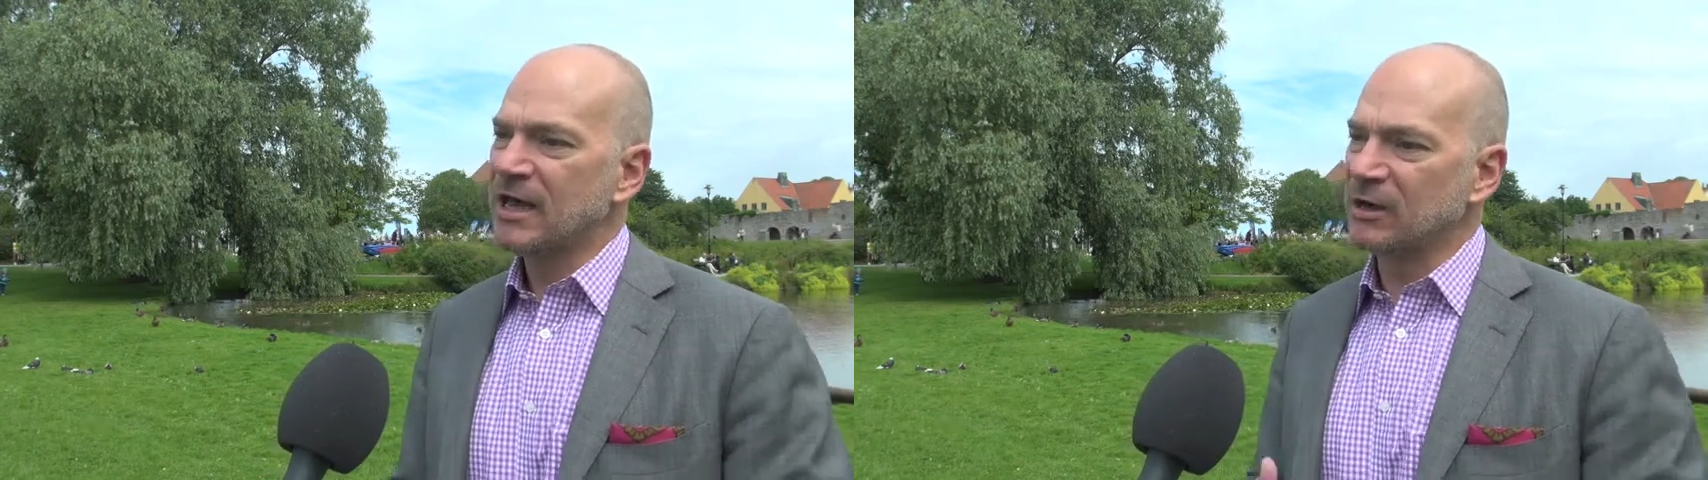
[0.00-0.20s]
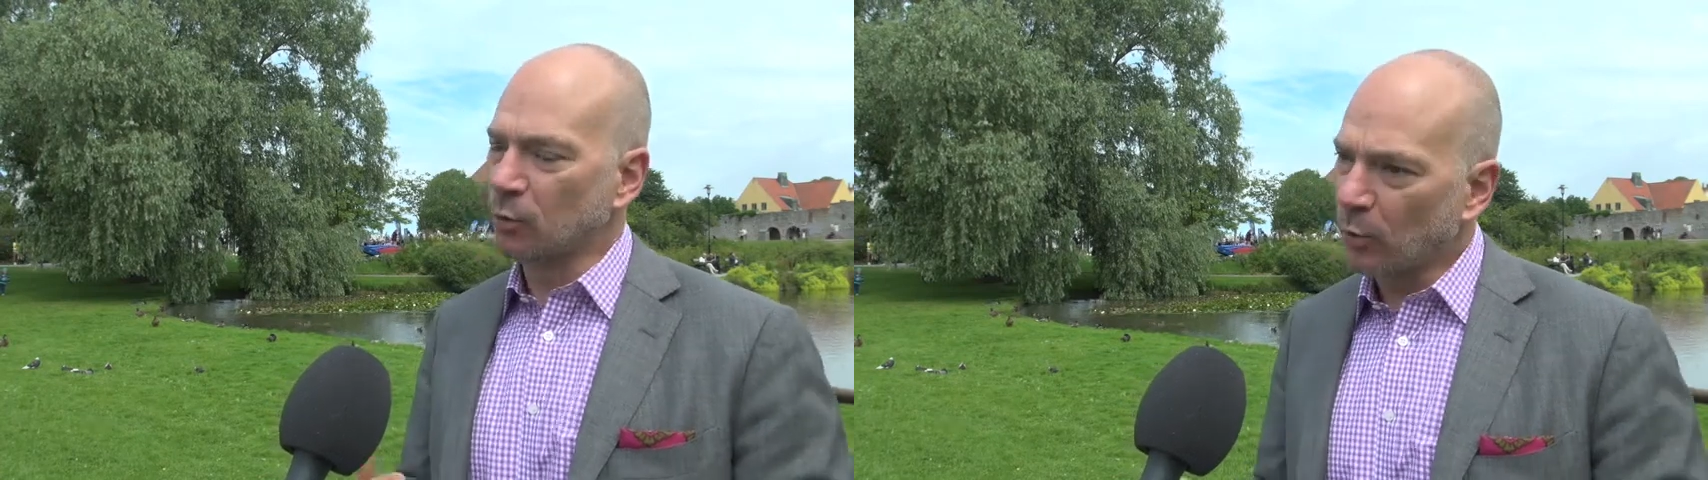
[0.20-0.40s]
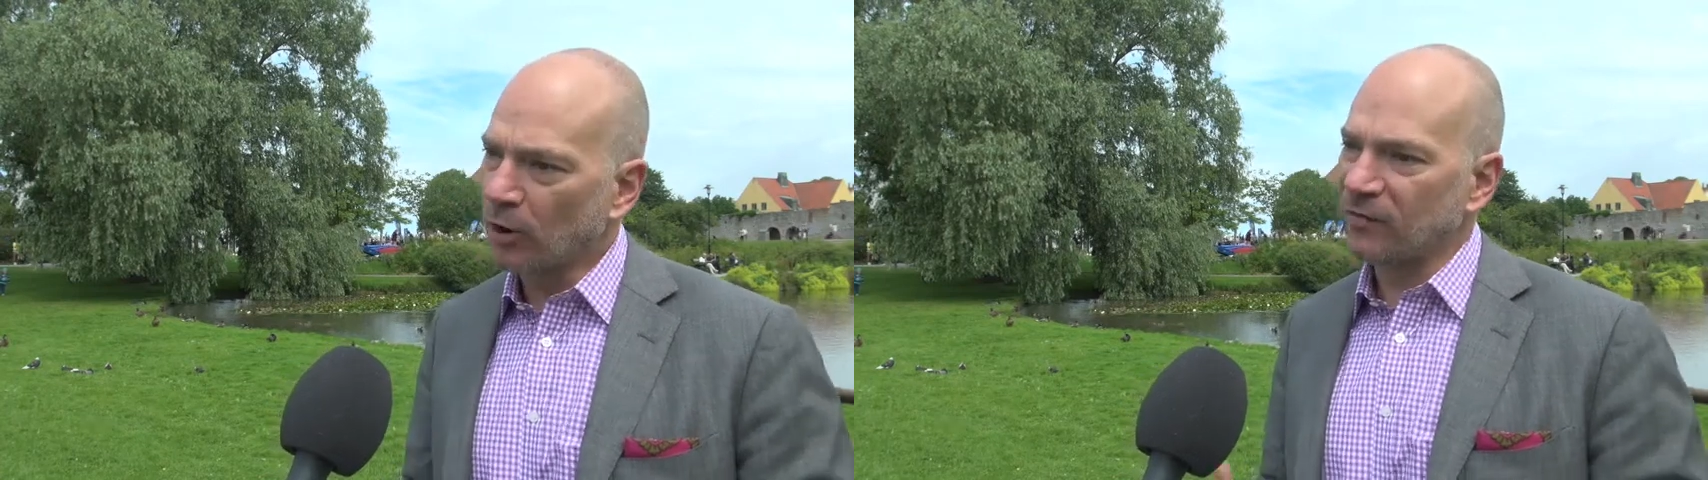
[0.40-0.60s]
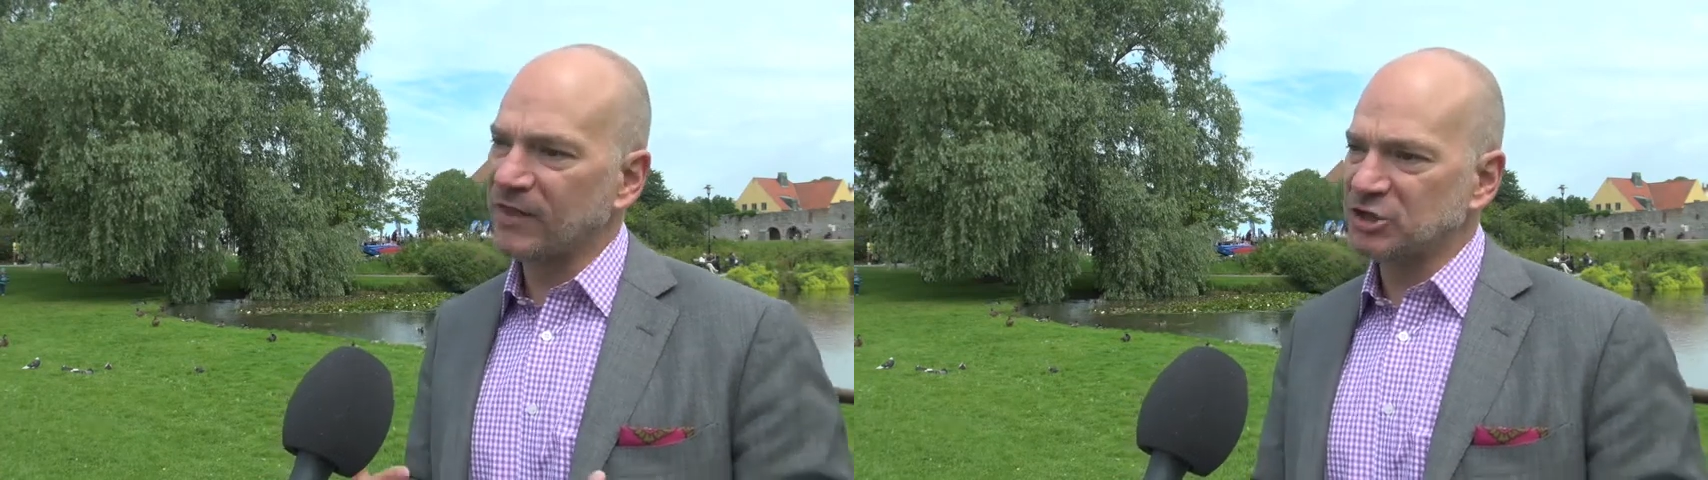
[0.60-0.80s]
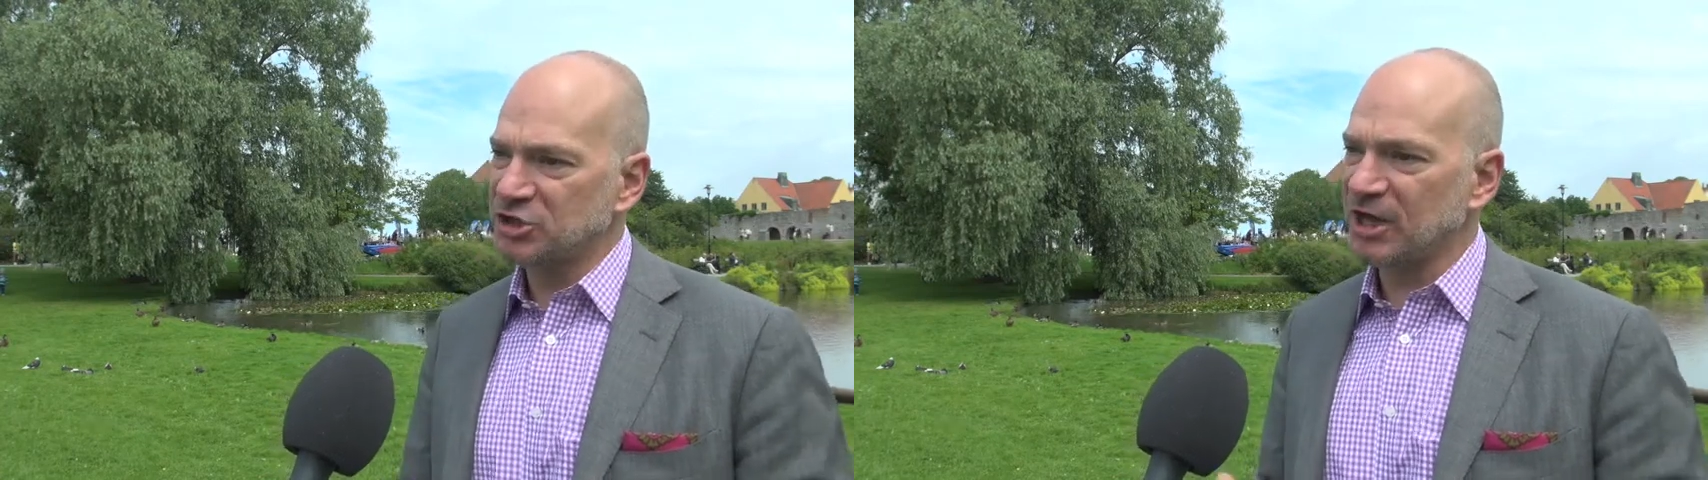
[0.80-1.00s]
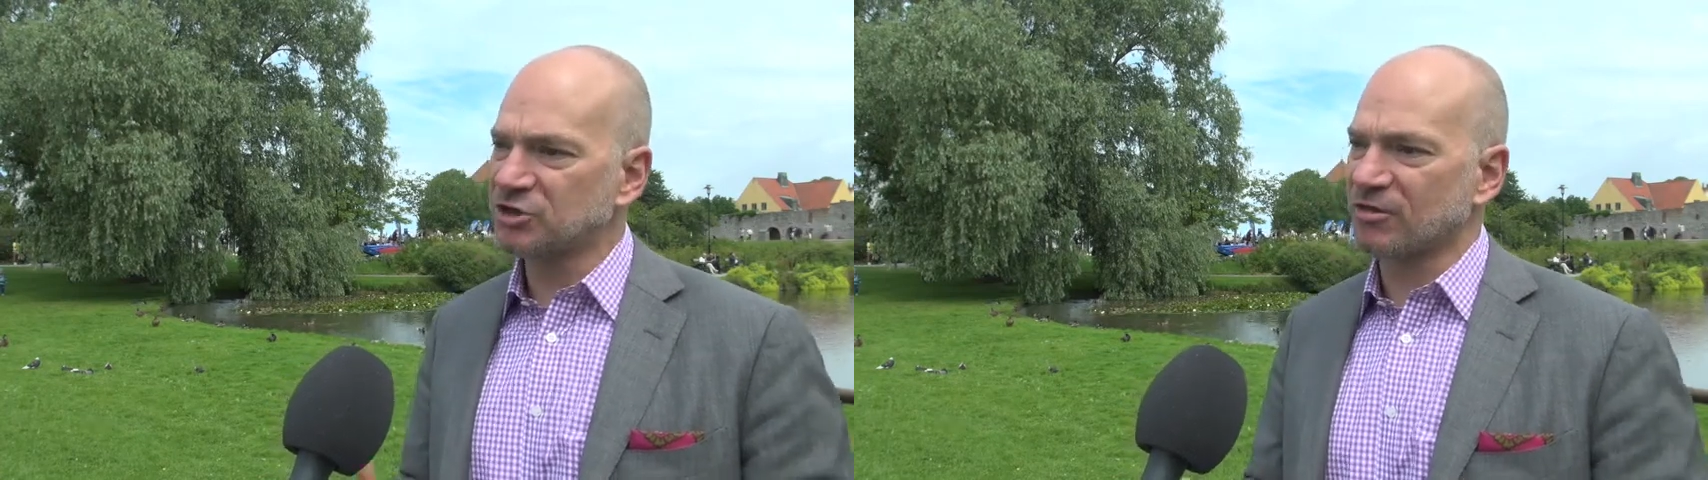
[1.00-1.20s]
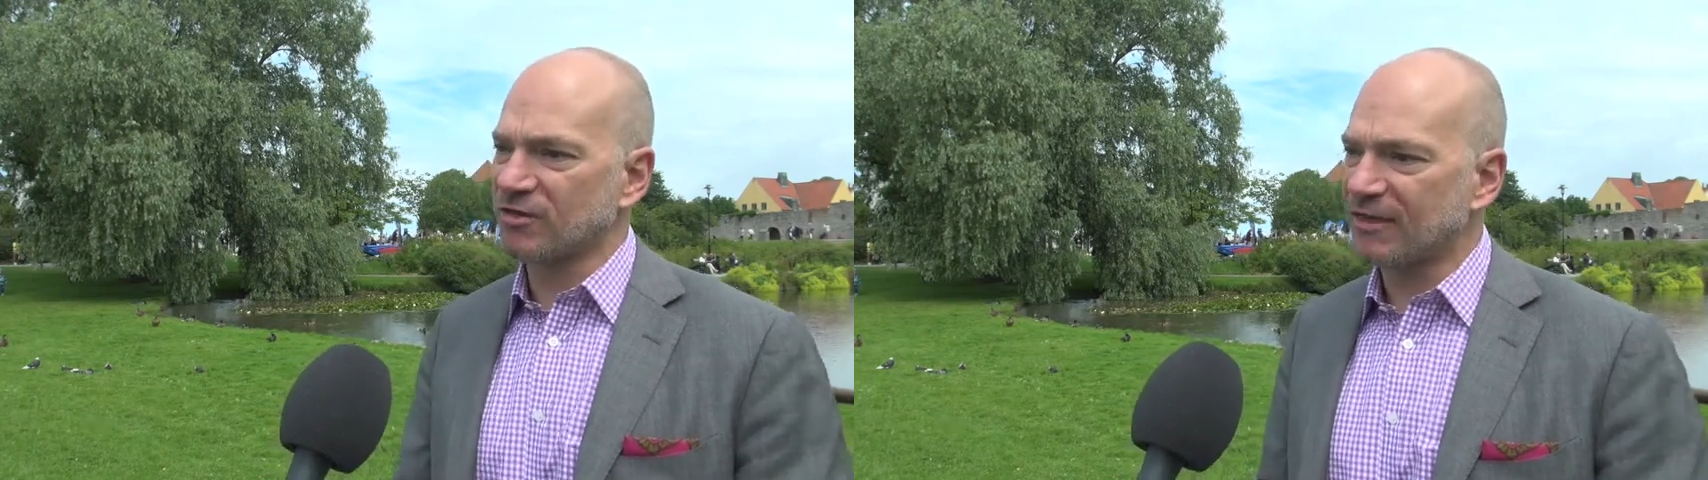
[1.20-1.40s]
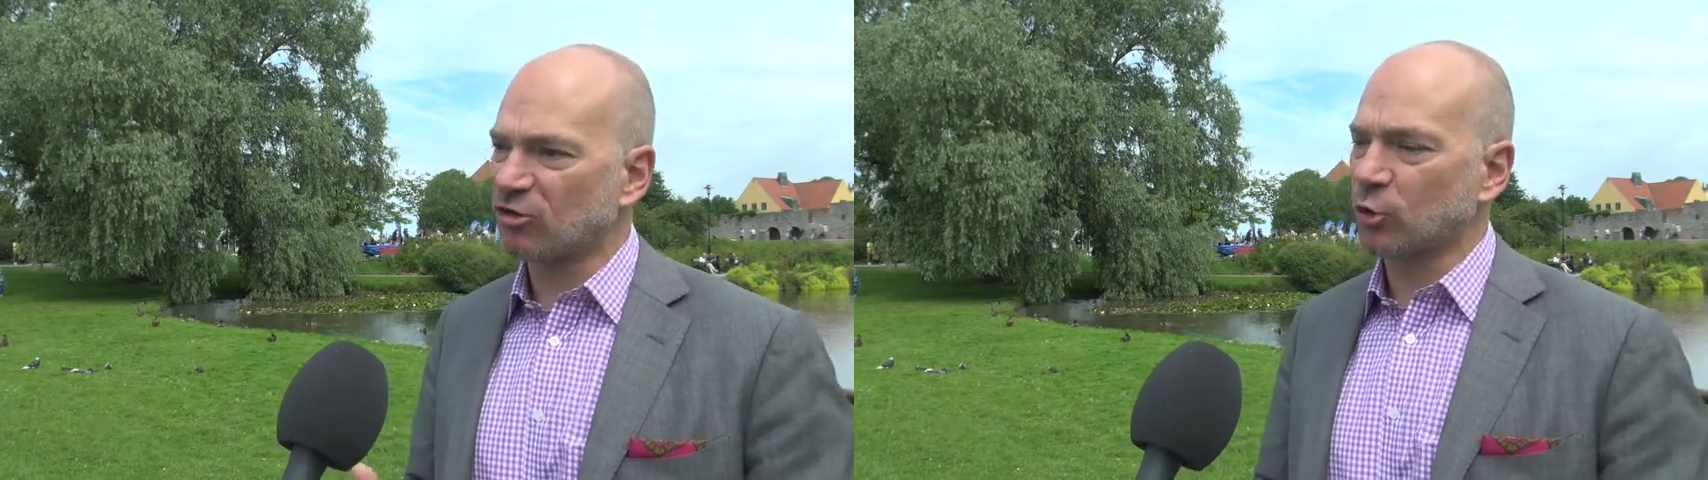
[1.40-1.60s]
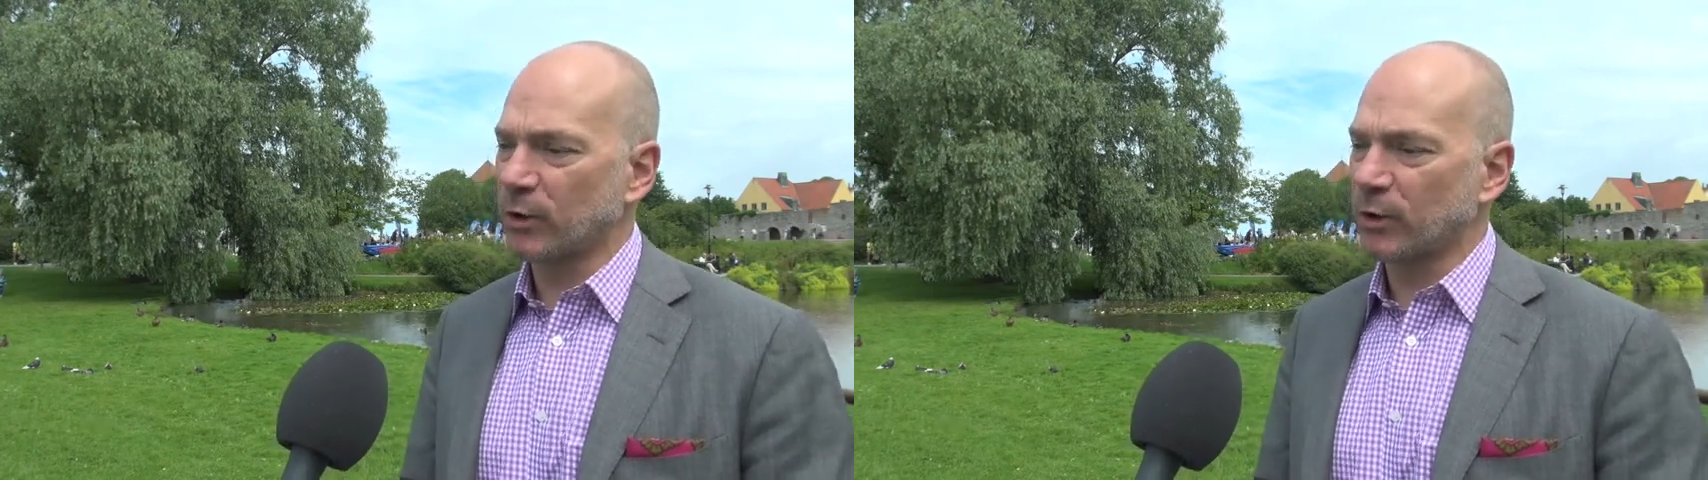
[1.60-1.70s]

In a world that changes this